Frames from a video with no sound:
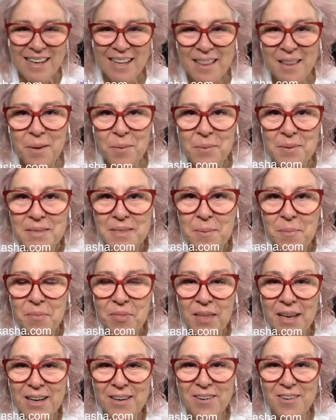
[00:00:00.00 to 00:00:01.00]
There was some
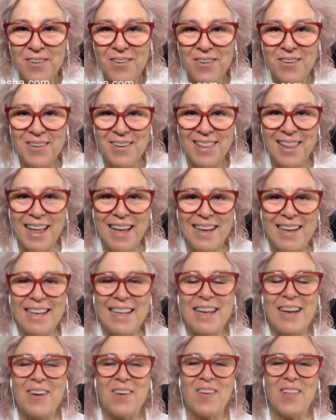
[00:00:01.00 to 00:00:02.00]
thunder or
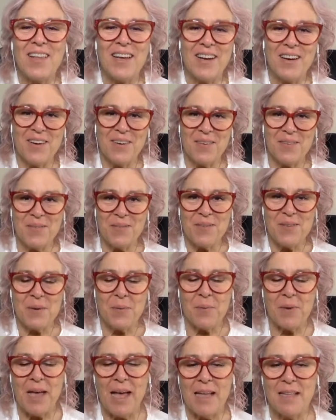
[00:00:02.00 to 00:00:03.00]
lightning earlier, so
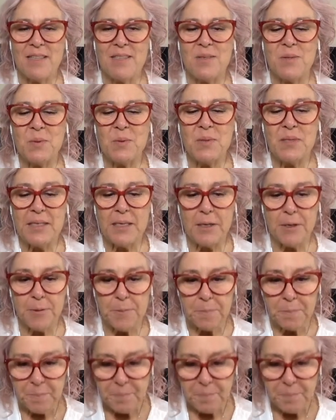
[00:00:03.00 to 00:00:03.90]
we had Zeus here.